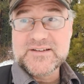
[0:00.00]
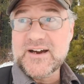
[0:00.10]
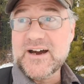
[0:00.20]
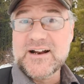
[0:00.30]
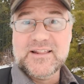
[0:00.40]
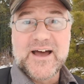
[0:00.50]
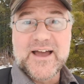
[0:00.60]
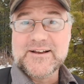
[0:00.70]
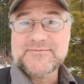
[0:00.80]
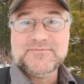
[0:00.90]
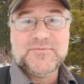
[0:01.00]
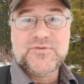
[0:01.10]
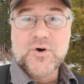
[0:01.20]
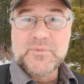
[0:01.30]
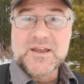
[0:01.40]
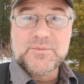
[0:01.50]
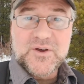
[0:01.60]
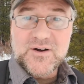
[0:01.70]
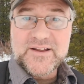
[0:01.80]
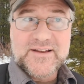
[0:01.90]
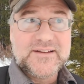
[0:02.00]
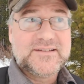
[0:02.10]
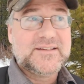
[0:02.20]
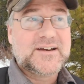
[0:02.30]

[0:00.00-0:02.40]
It's kind of like forming communities,